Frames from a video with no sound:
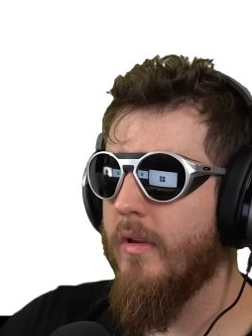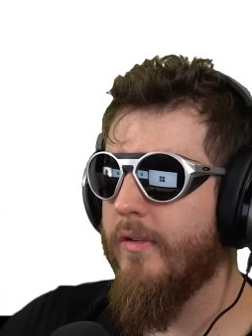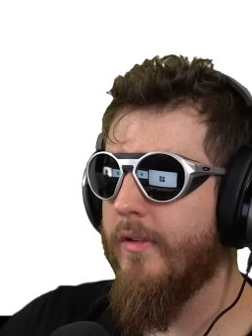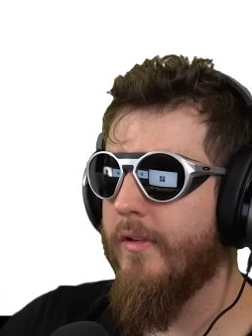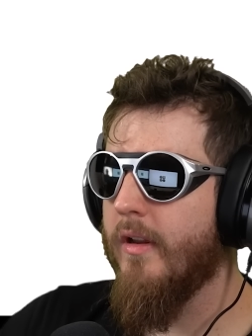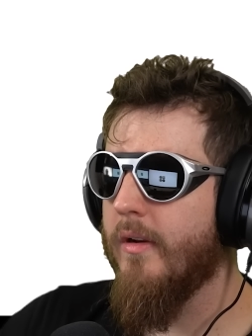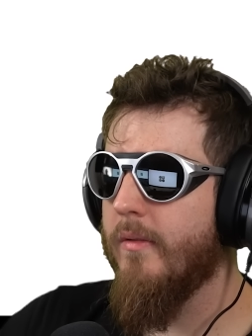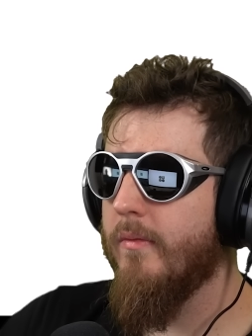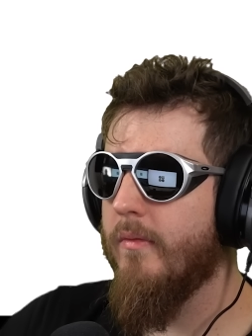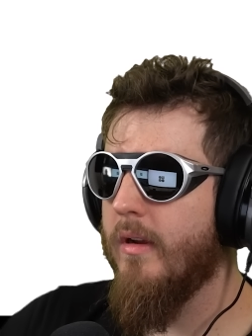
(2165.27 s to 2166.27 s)
Is This gonna...
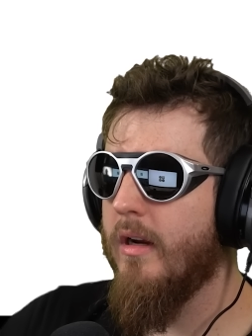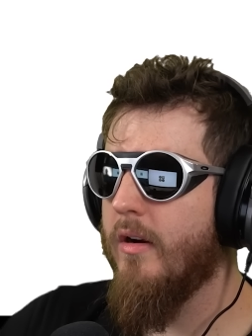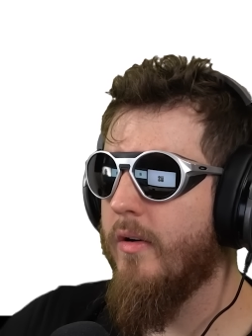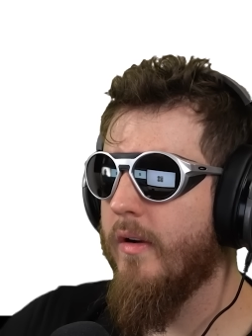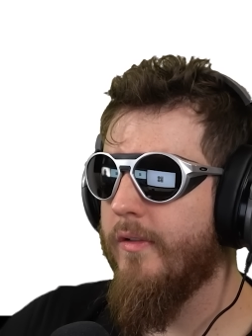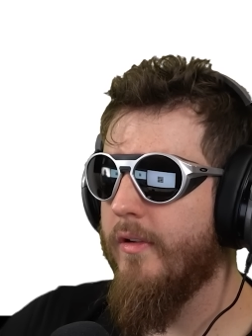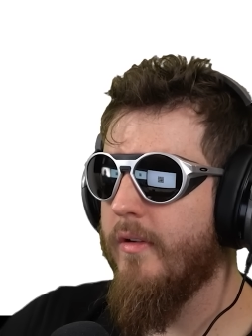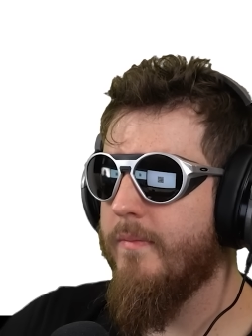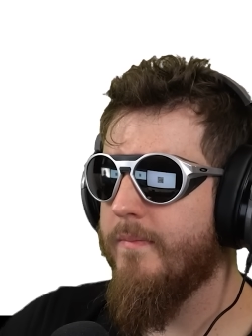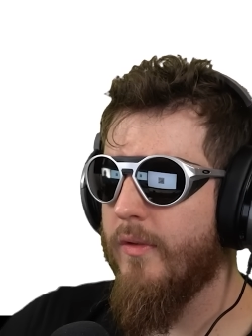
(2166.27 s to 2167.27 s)
Oh, I
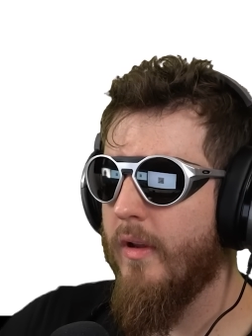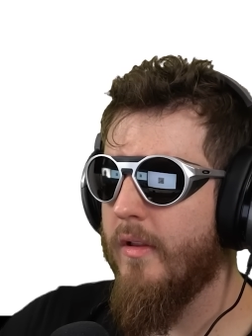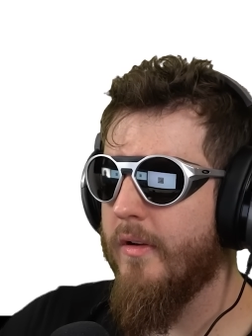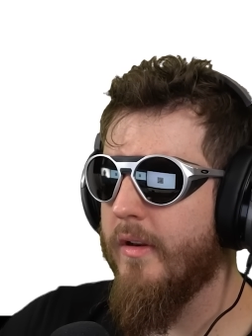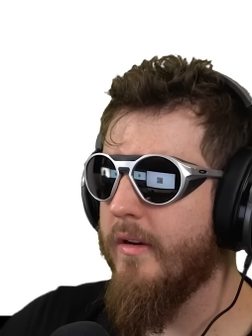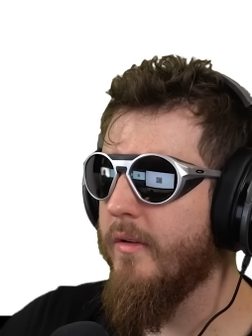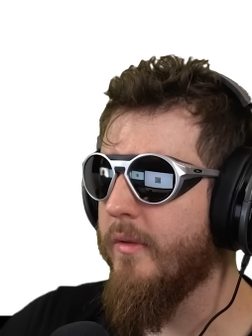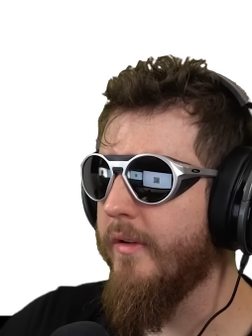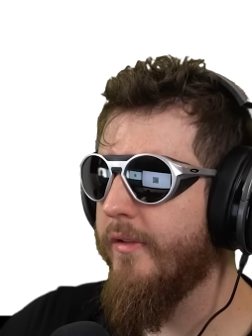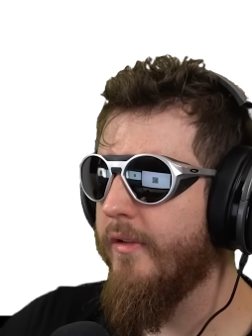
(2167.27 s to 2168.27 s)
see. So how long can I
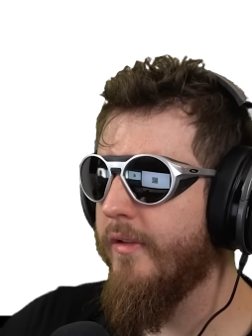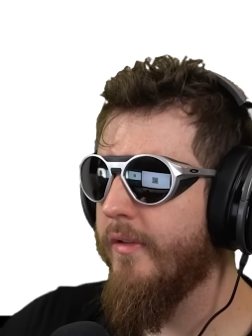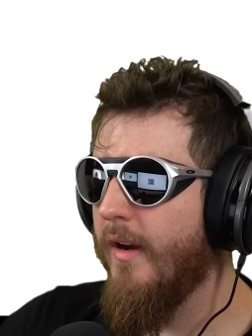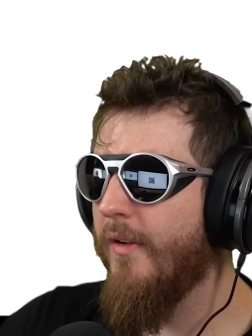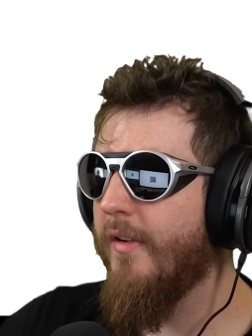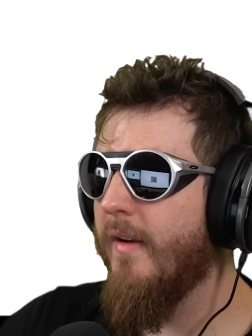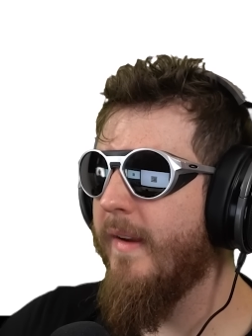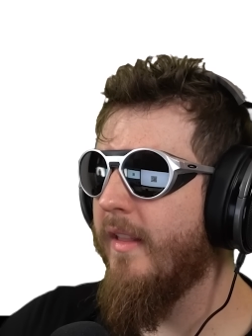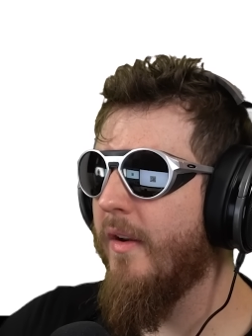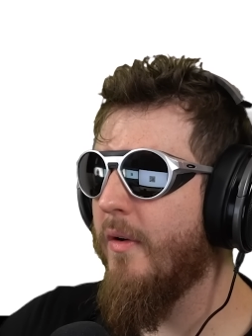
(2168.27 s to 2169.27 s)
do this? Just... Oh, is it
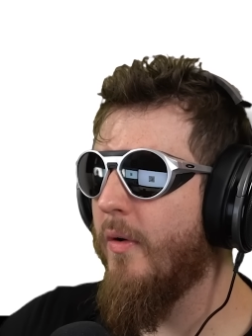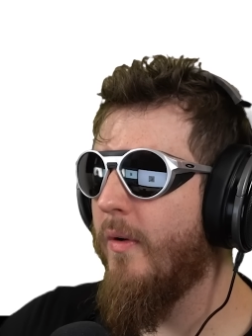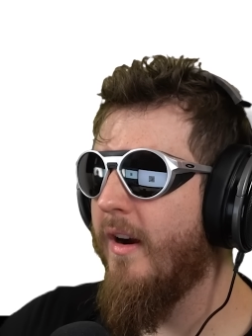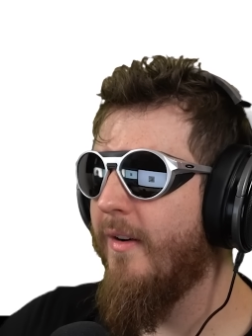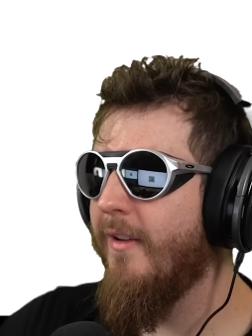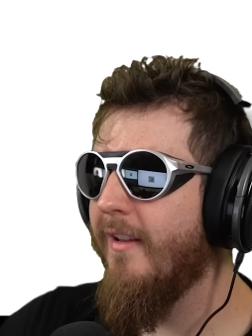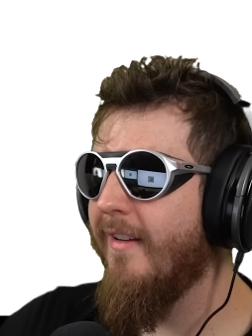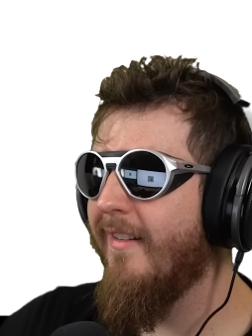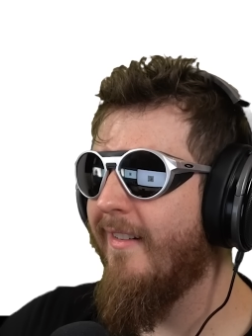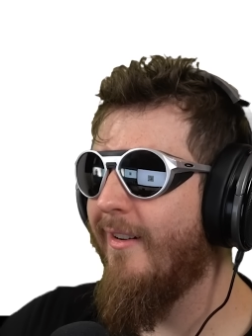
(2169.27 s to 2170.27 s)
gonna make a little
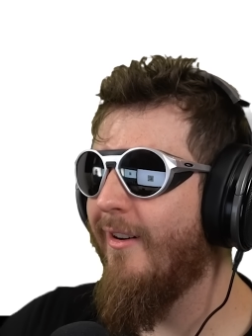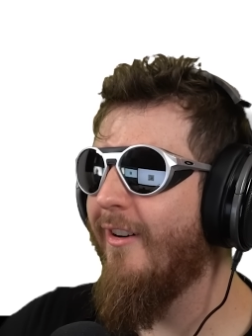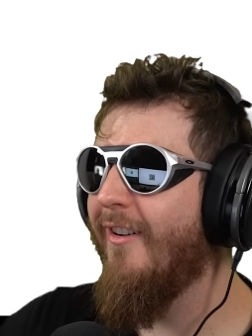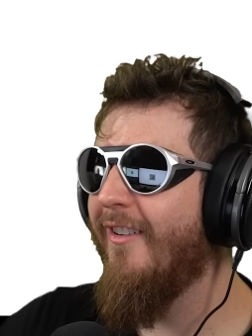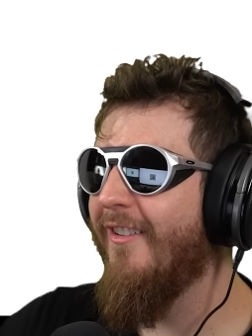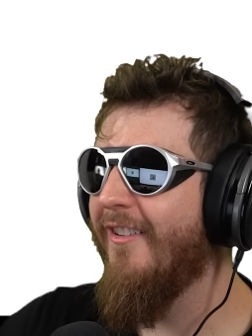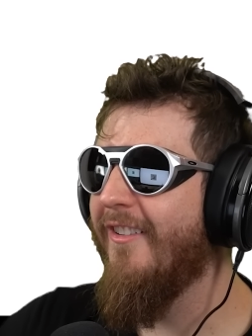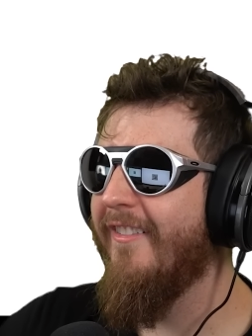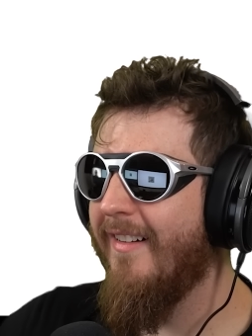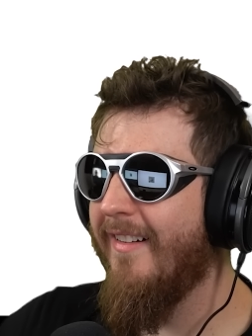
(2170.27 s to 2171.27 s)
koala?
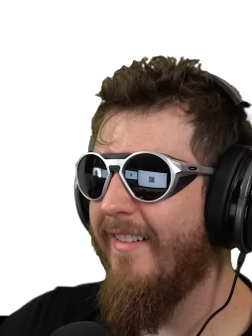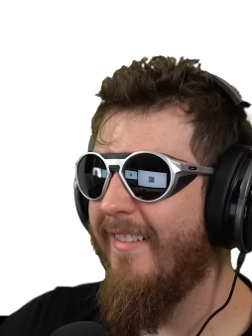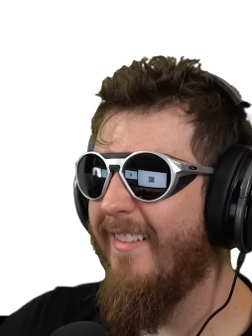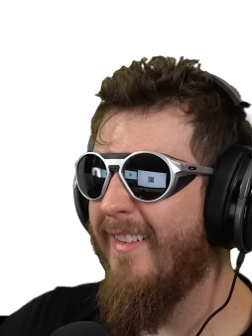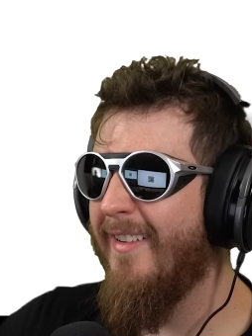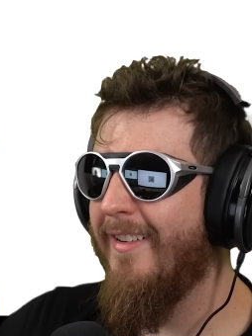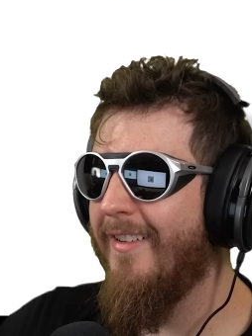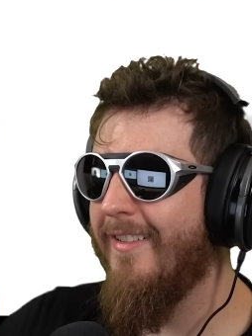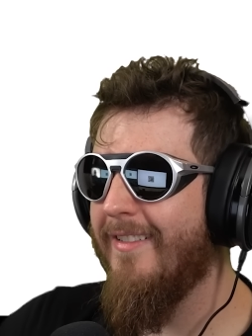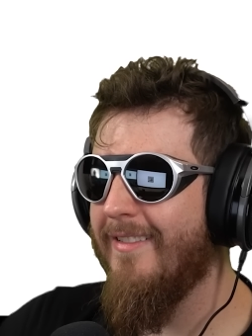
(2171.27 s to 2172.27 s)
Oh.
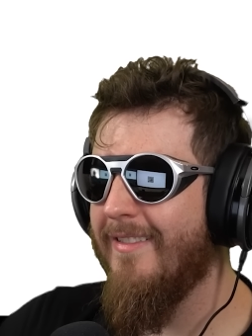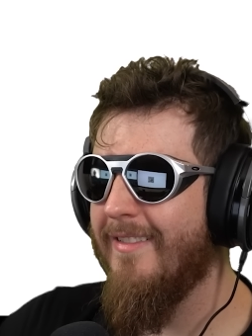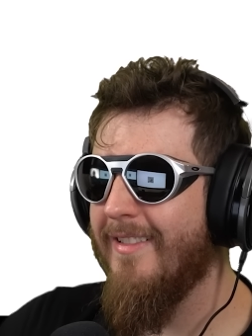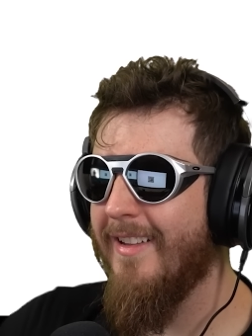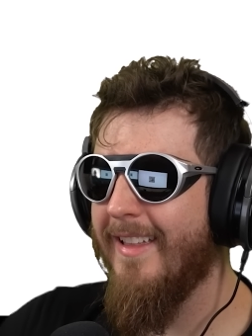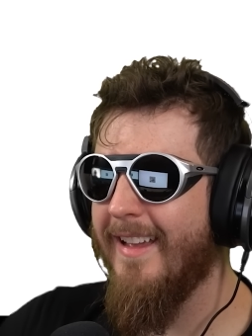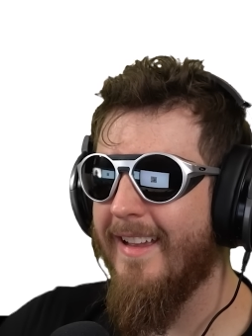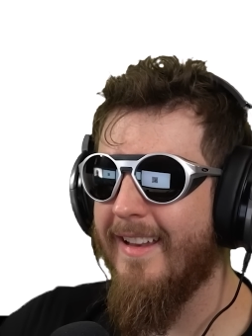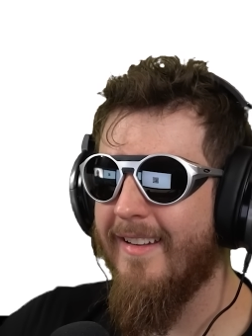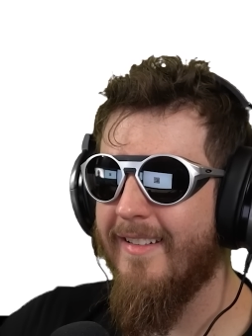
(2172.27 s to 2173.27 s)
Oh. Look
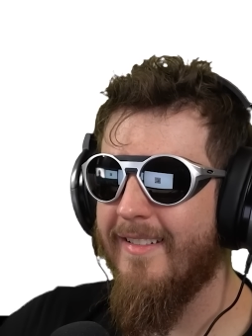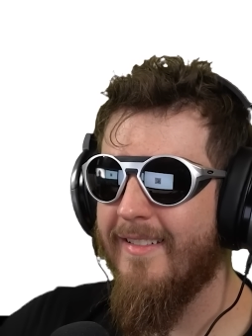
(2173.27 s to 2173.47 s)
at that.